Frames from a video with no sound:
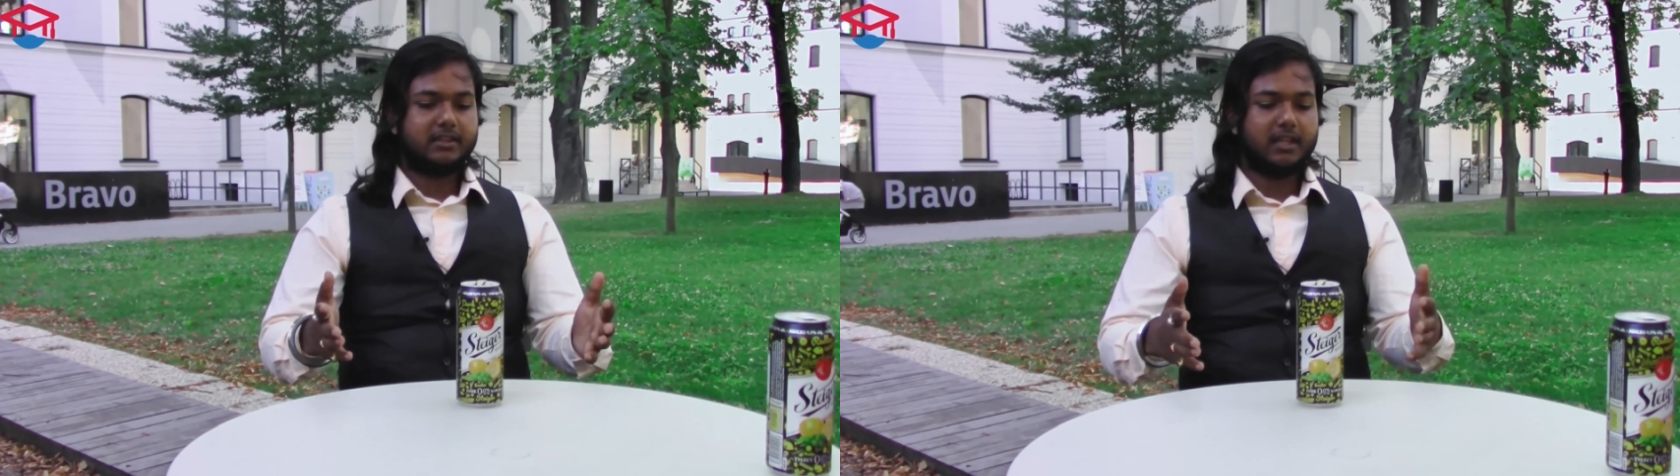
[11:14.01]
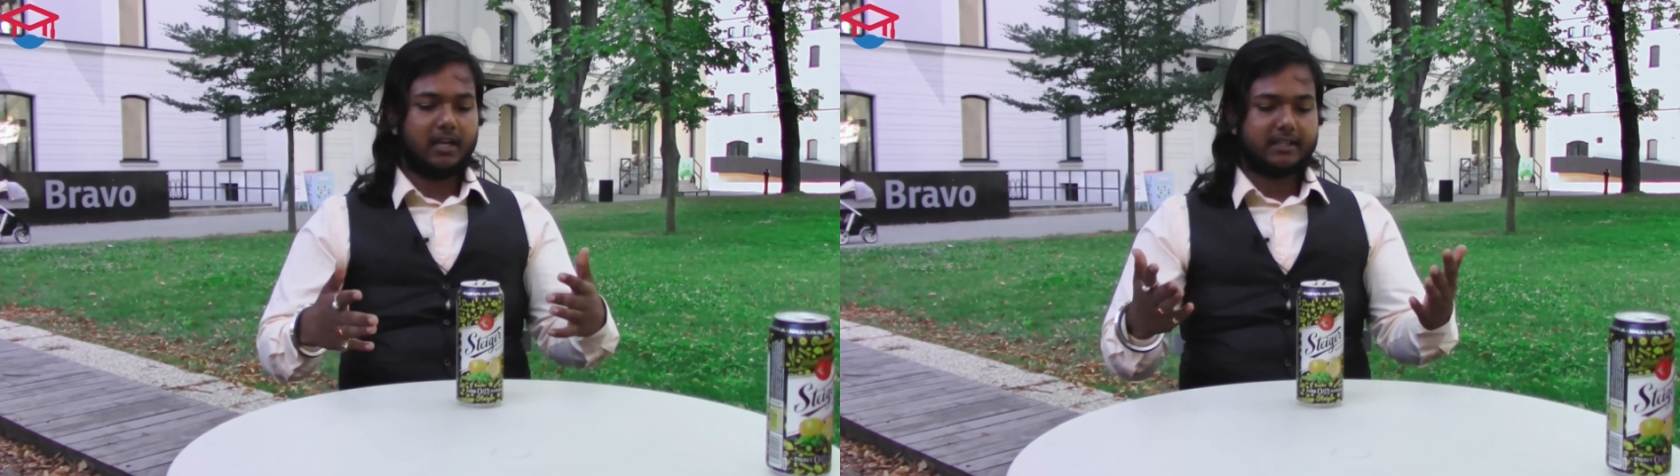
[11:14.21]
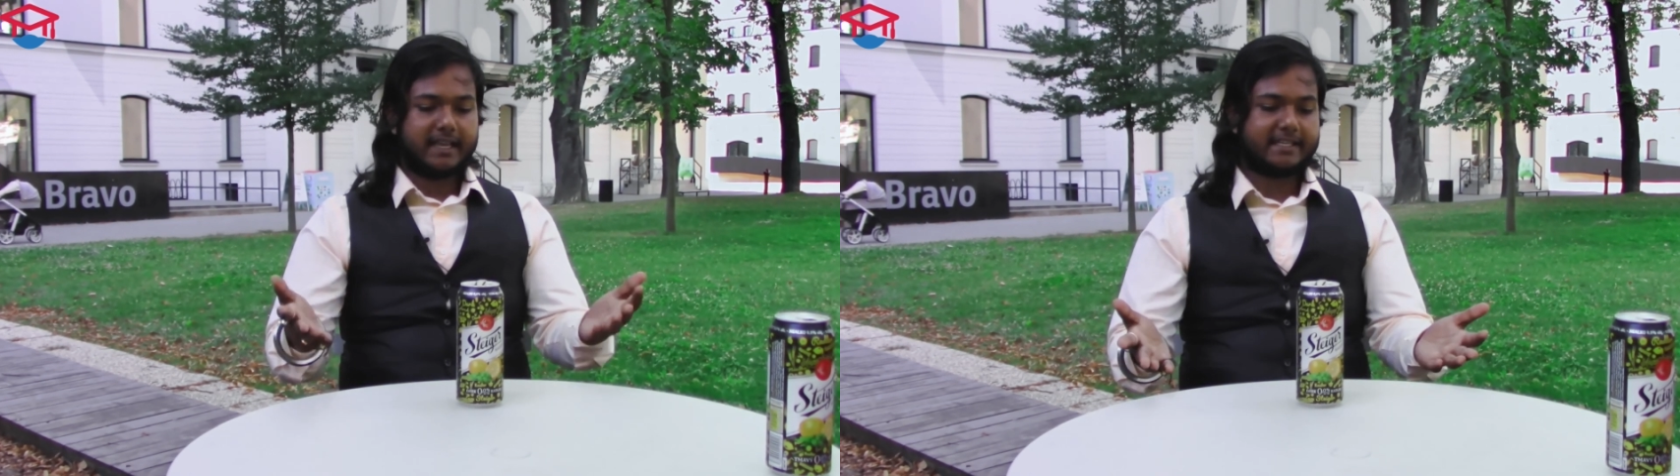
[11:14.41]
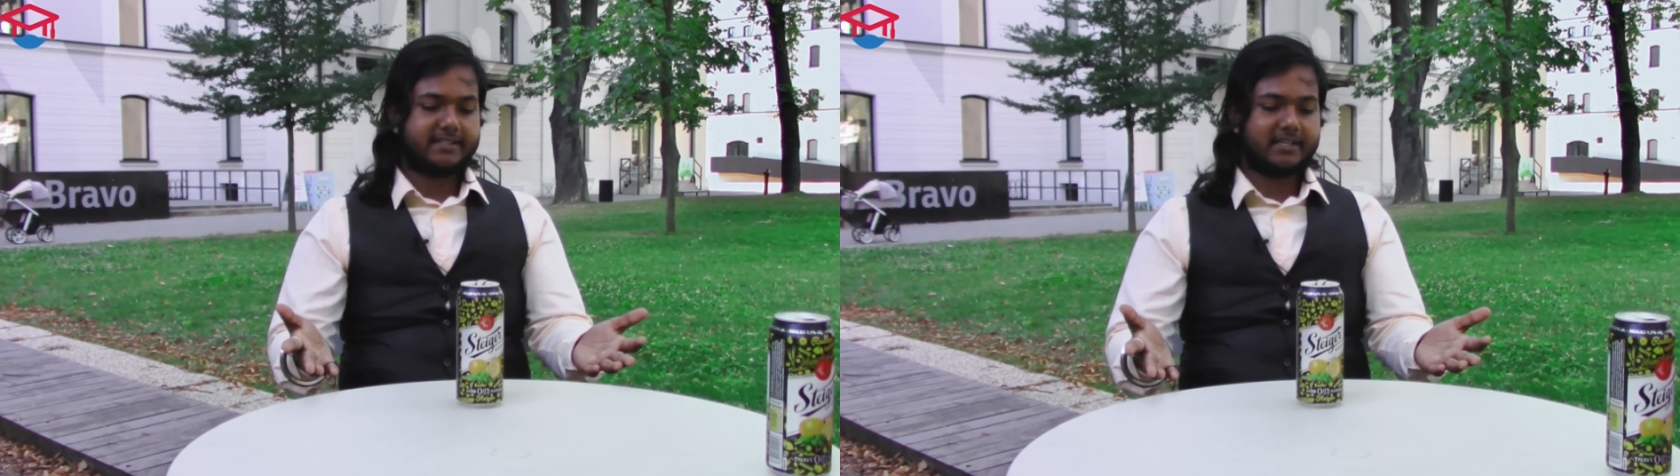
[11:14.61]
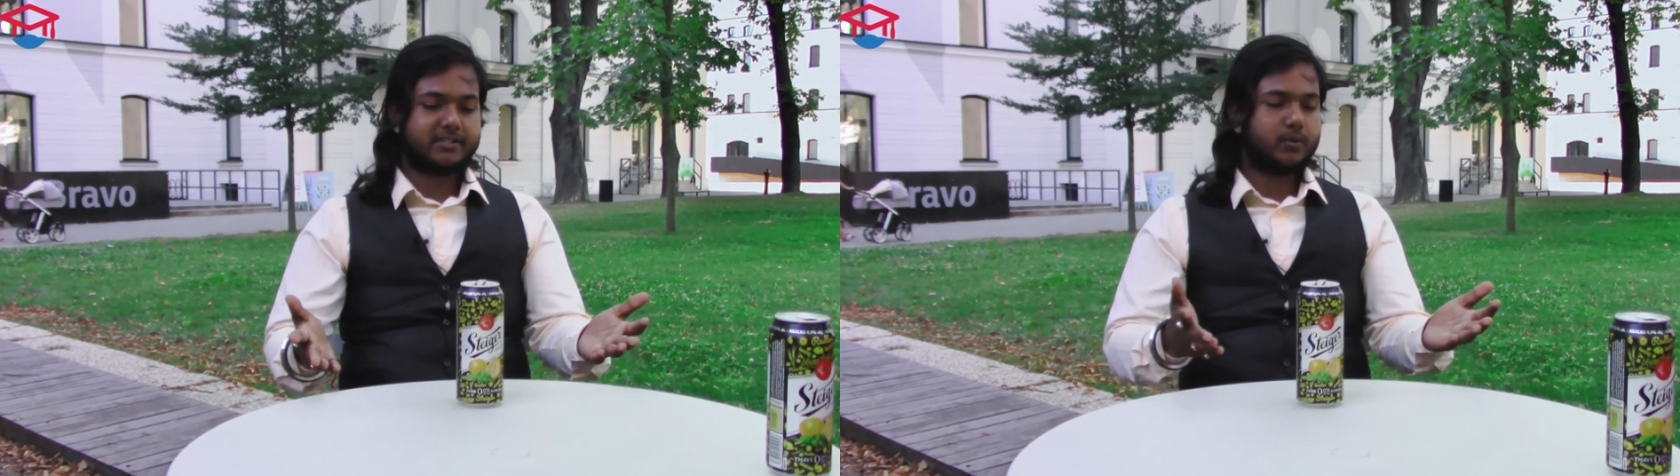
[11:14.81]
the
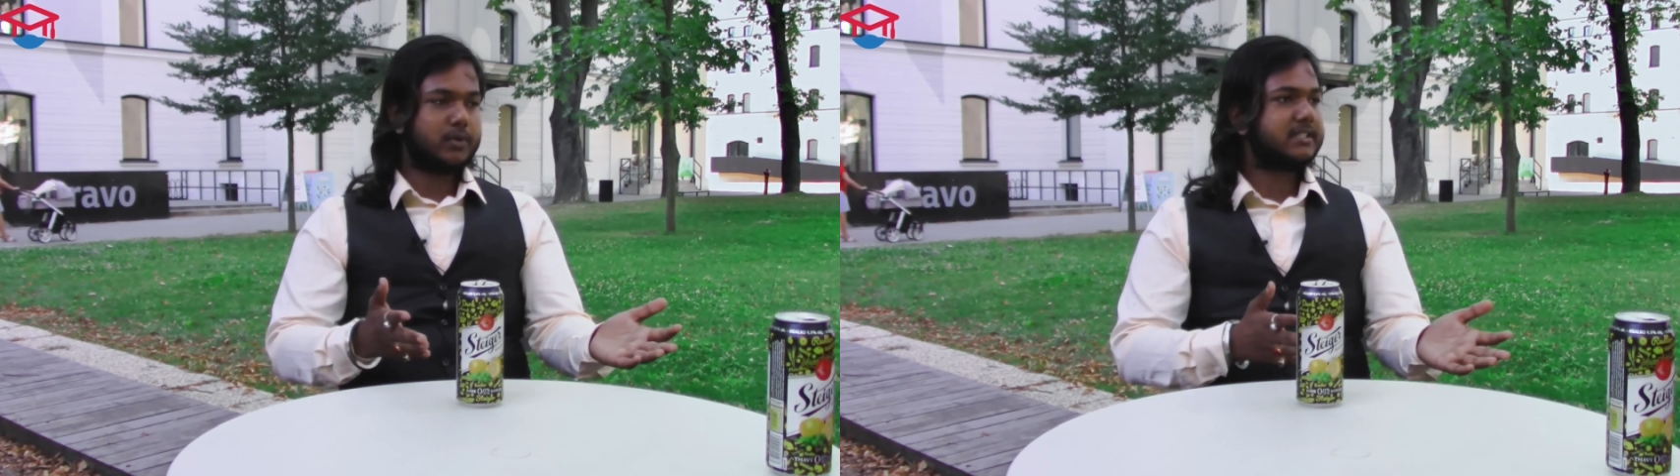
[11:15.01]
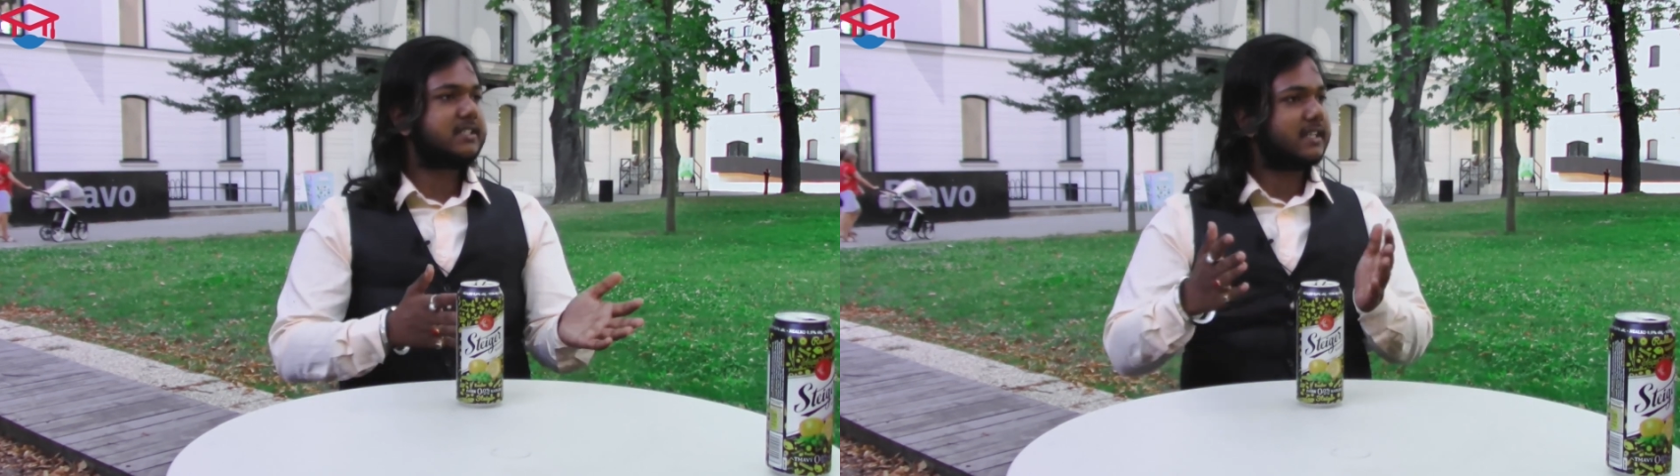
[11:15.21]
exchange students